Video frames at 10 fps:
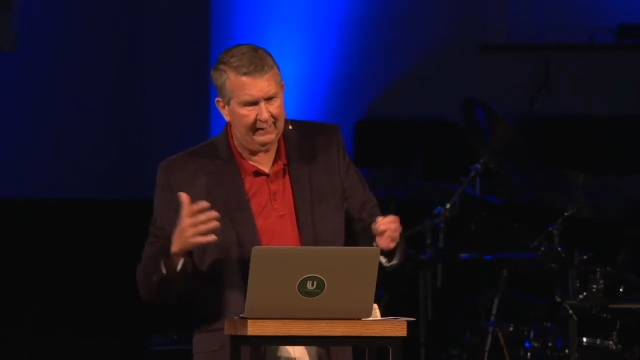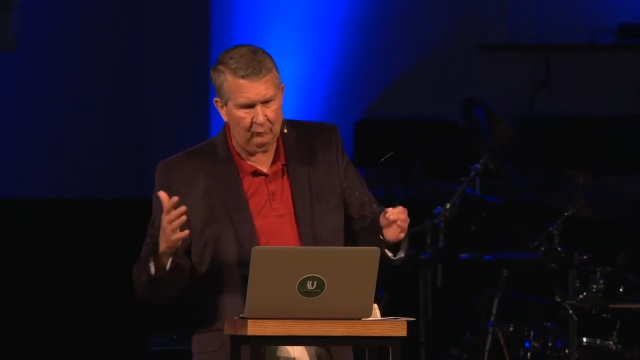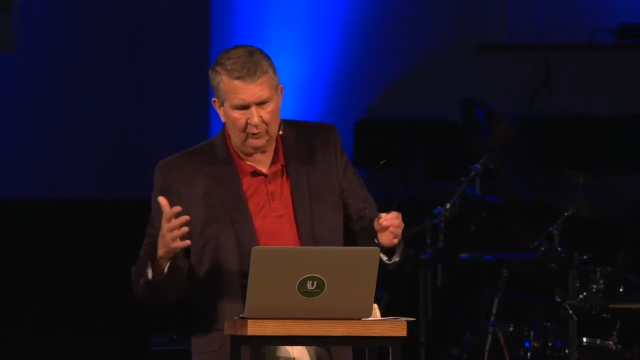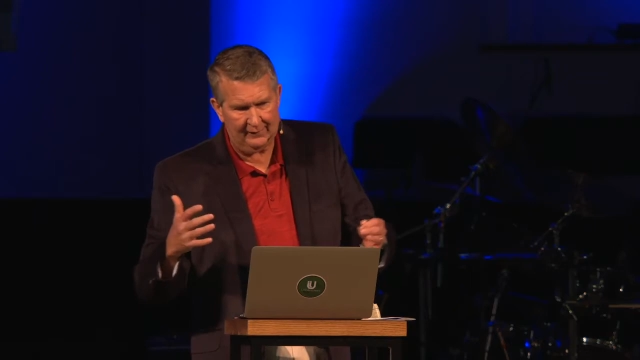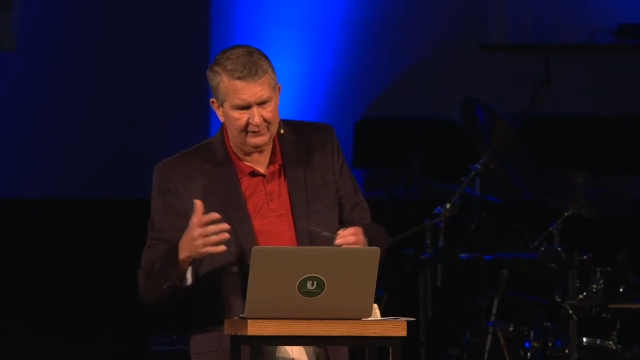and
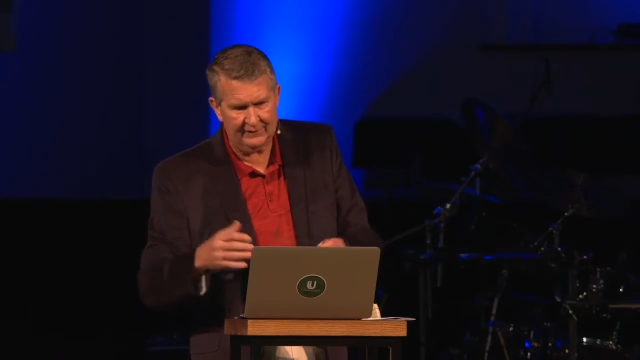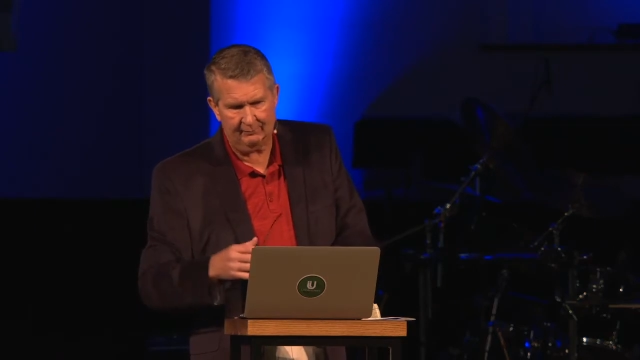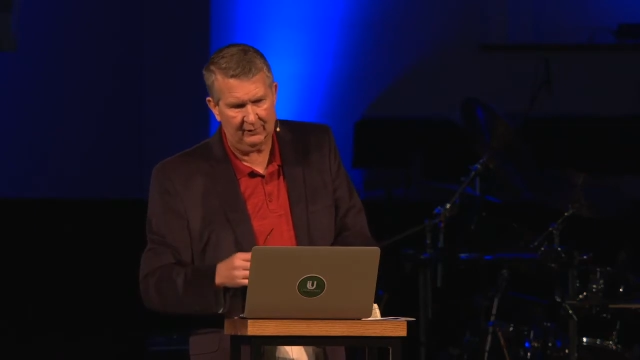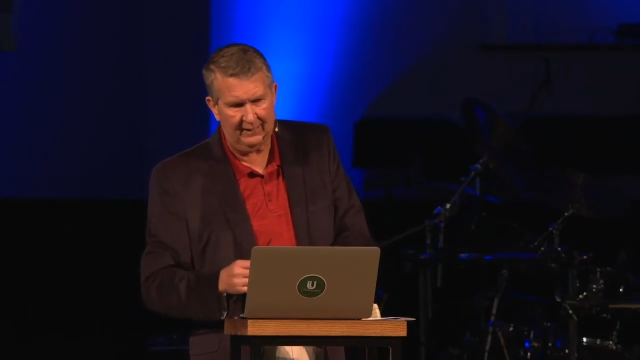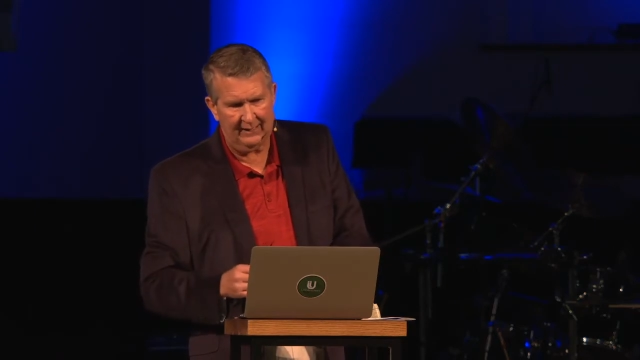what it
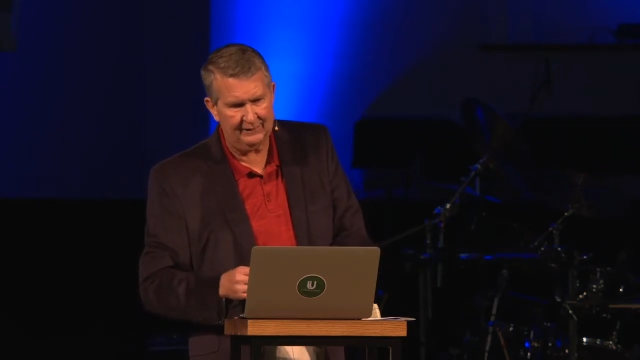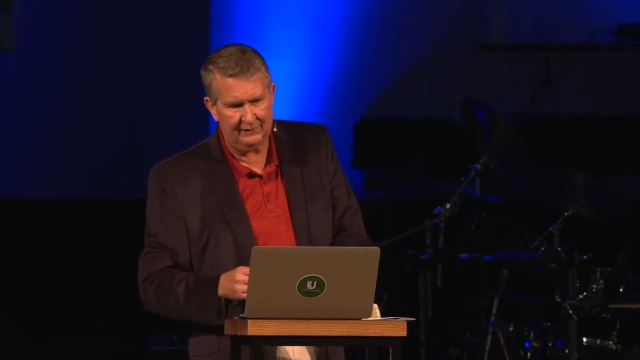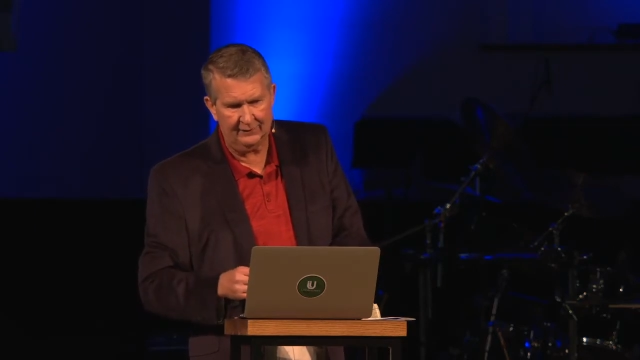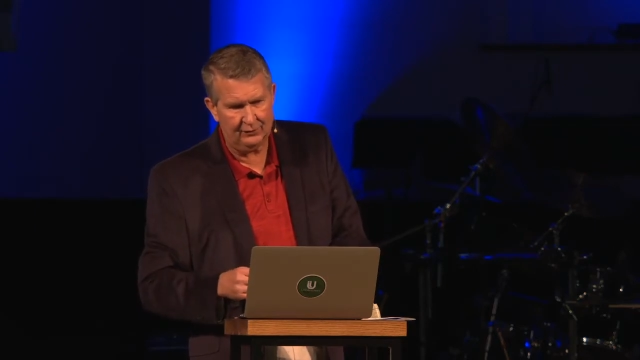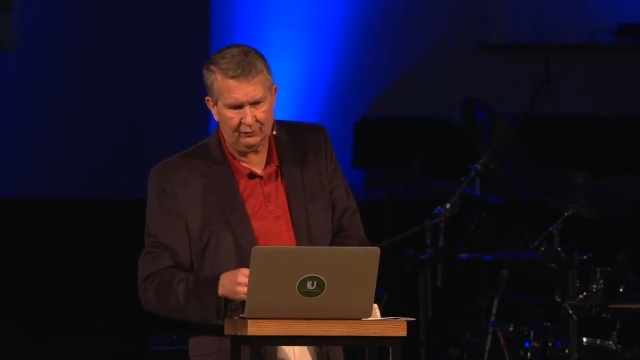symbolized
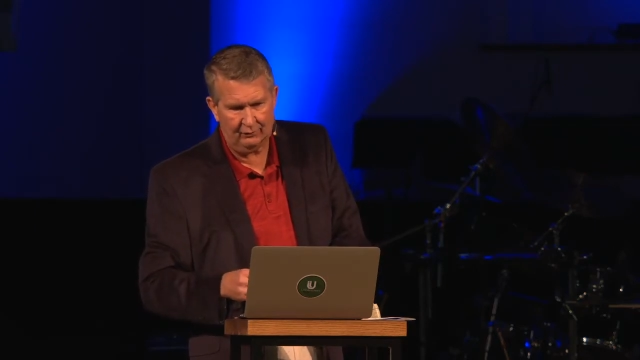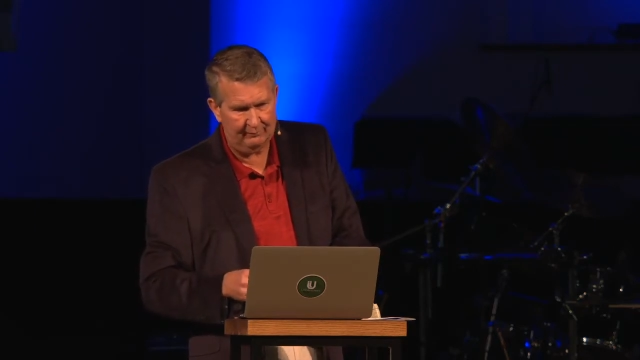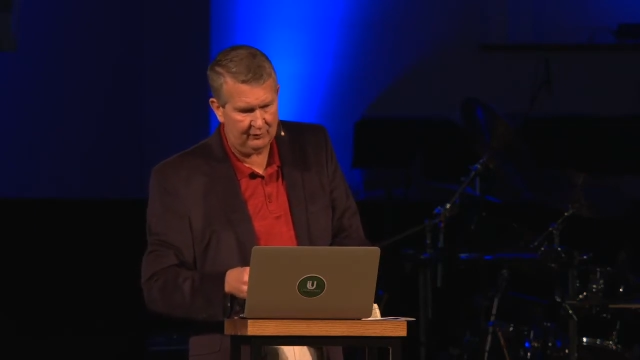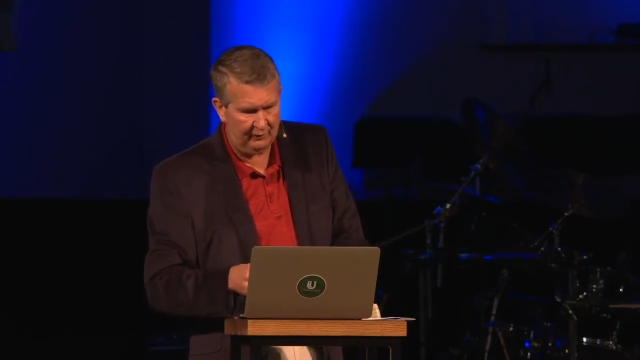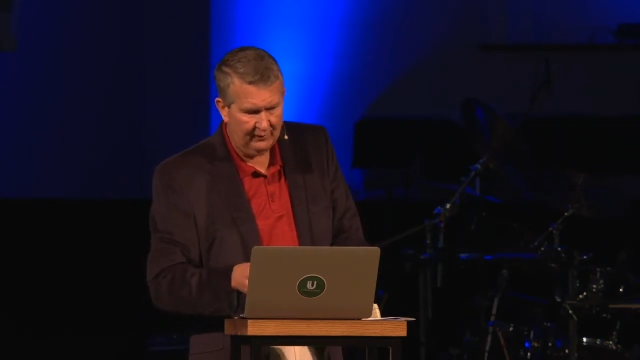in
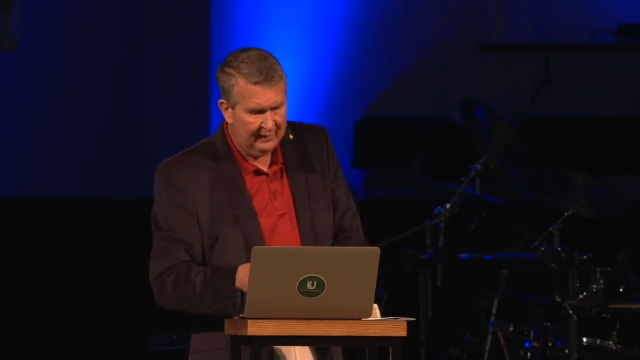Scripture.